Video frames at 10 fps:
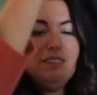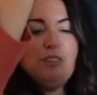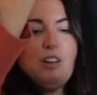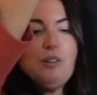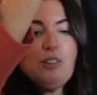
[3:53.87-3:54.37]
So
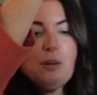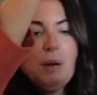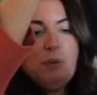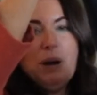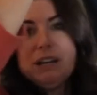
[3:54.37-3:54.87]
those are
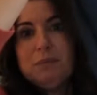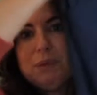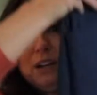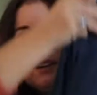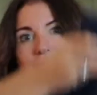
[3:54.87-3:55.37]
my 1
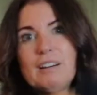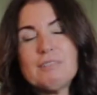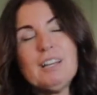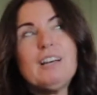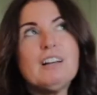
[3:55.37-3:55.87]
pair
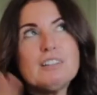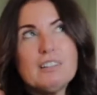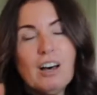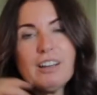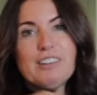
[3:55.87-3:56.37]
of
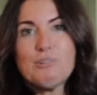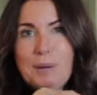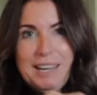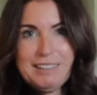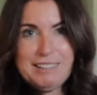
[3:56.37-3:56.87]
longish
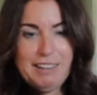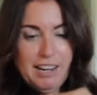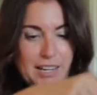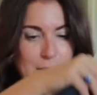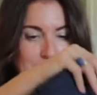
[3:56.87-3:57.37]
pants that
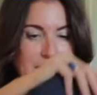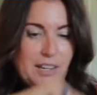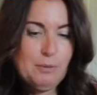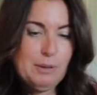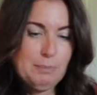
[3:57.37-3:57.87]
I am
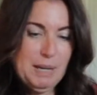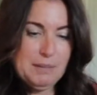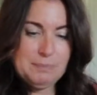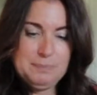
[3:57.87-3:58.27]
taking with me.